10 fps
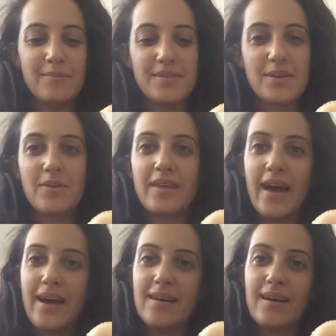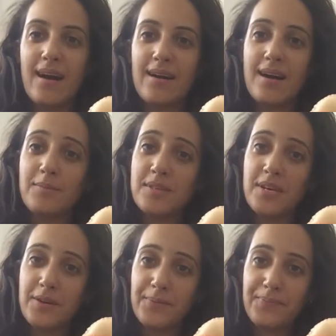So the egg comes
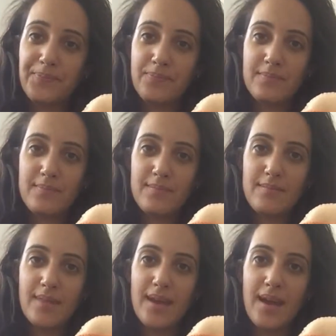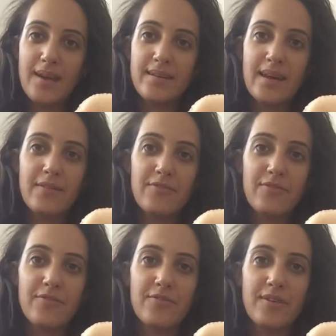here, and if
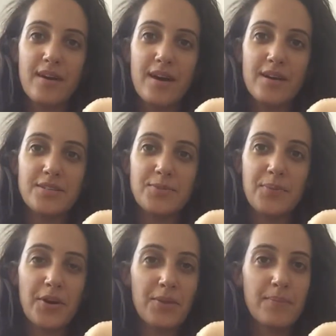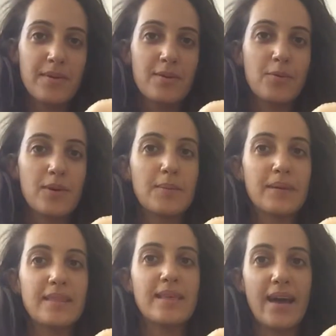a sperm will
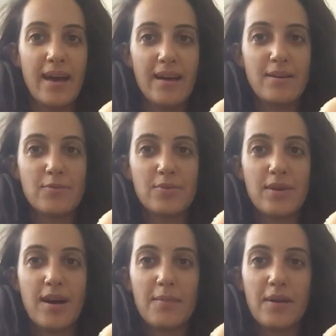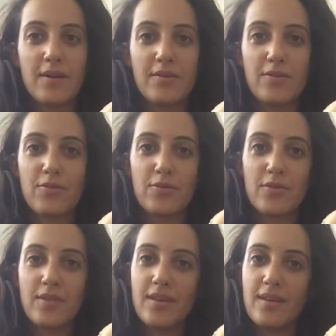meet the egg, it will come here through
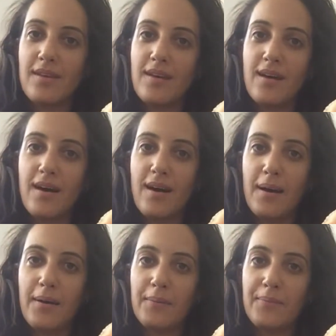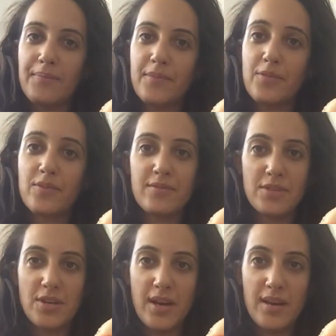the
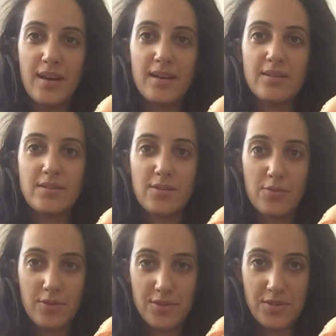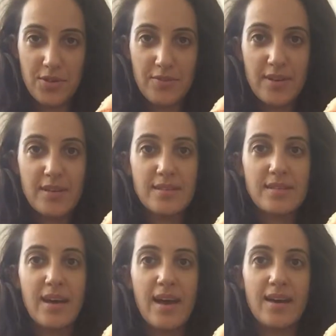vagina and through the cervix
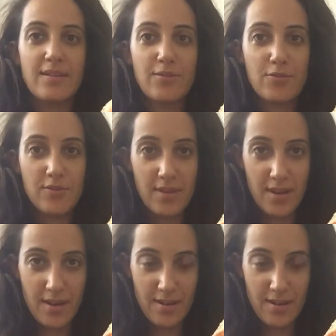and through the